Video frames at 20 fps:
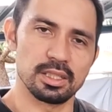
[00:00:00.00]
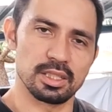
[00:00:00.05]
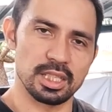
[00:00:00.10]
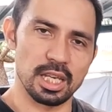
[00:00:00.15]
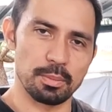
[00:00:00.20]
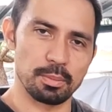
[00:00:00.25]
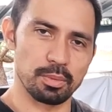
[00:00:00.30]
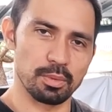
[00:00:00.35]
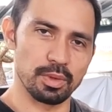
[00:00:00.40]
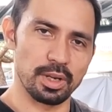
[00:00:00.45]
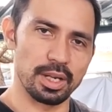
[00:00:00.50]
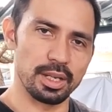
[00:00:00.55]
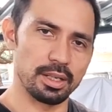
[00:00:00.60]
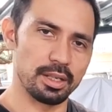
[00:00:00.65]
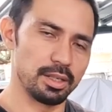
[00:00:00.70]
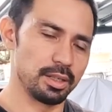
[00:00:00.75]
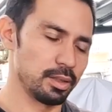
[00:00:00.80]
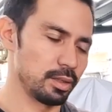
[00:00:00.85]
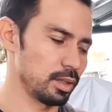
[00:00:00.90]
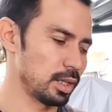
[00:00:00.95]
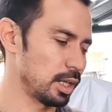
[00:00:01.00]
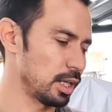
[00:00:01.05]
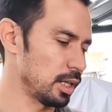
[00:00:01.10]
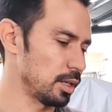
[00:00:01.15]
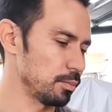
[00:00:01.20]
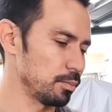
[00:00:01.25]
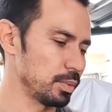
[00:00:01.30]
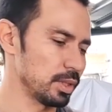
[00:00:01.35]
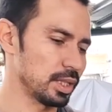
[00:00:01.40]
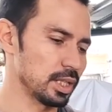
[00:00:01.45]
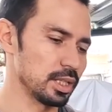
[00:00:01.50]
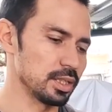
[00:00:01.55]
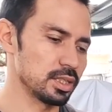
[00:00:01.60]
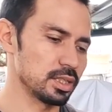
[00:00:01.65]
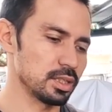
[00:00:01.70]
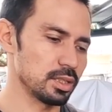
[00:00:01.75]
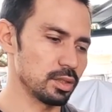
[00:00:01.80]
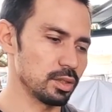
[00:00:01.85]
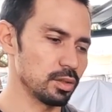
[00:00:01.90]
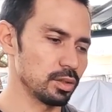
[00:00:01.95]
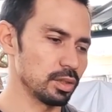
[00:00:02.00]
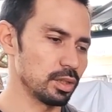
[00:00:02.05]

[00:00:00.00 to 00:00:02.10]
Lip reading: to separate, because